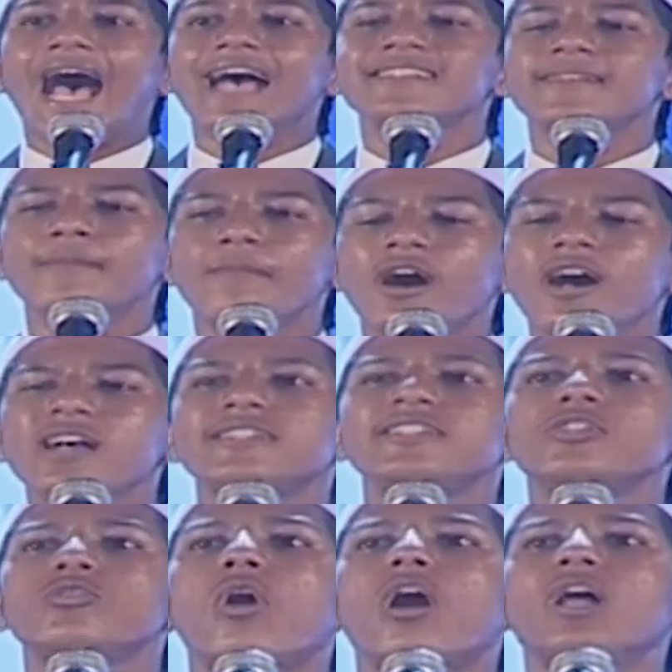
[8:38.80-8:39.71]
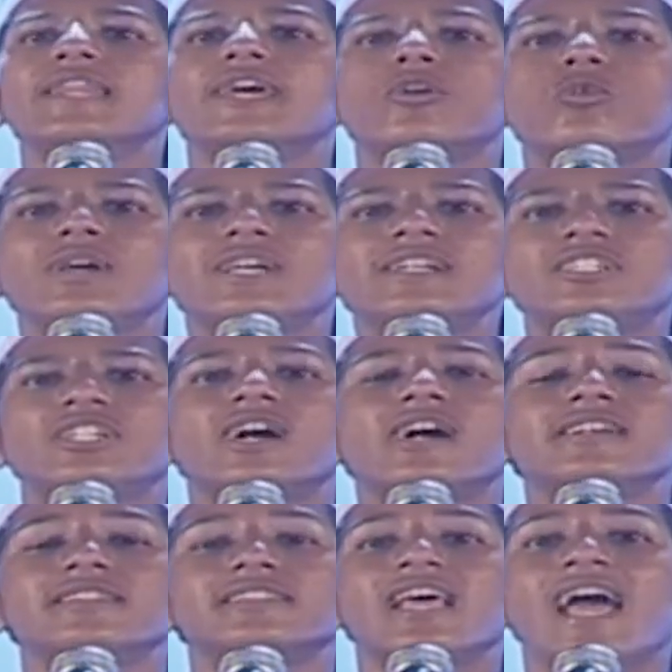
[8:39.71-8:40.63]
as a mercy to all the
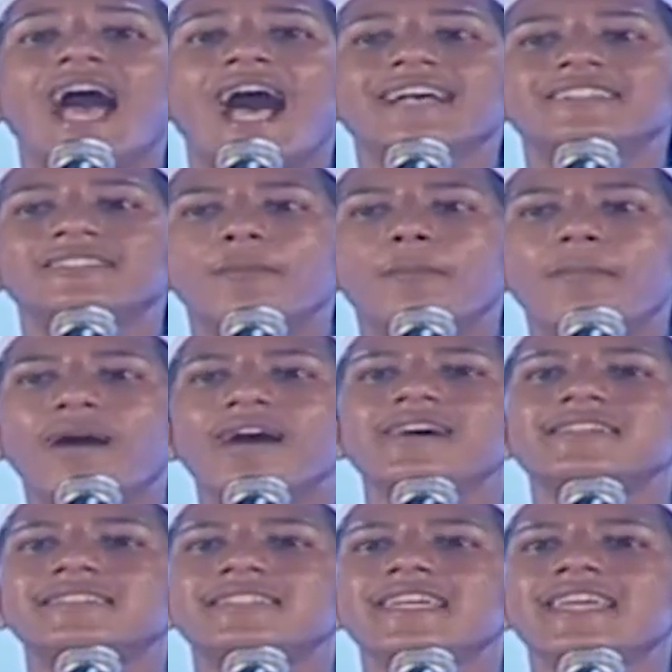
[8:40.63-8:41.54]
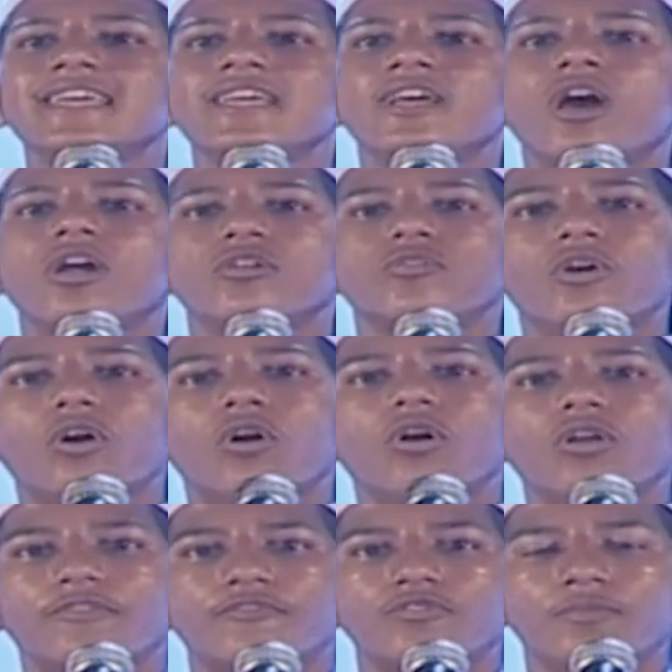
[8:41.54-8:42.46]
creatures, as a mercy to the
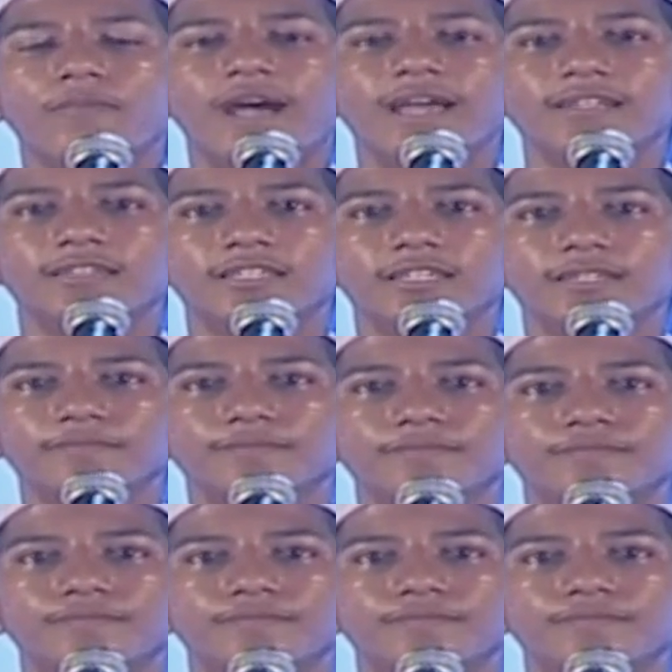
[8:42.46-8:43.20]
whole of humanity.